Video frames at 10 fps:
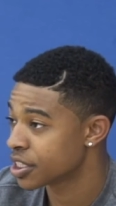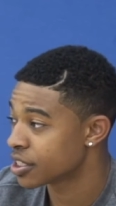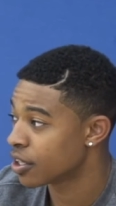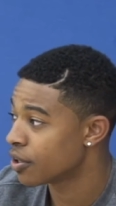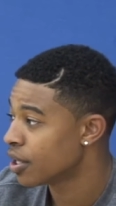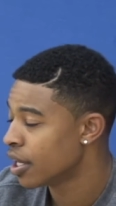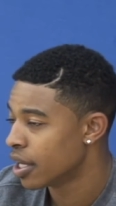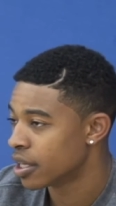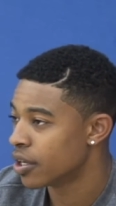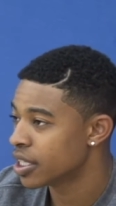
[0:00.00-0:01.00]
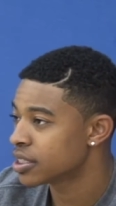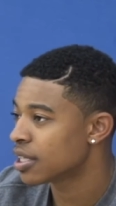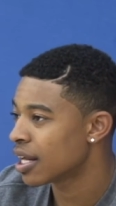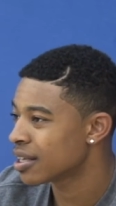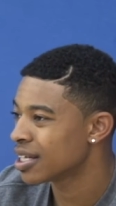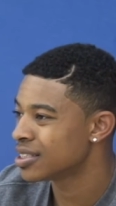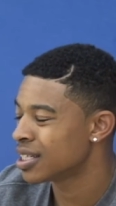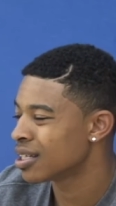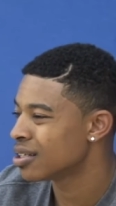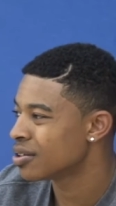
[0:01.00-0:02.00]
So you know, here's a lot of things
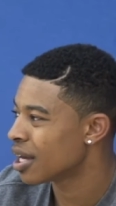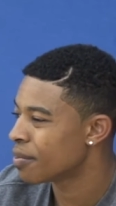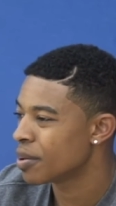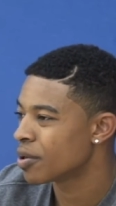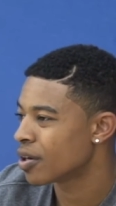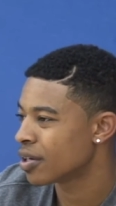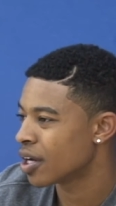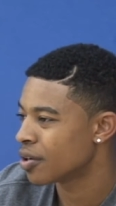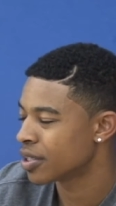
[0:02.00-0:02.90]
he can do that people don't know,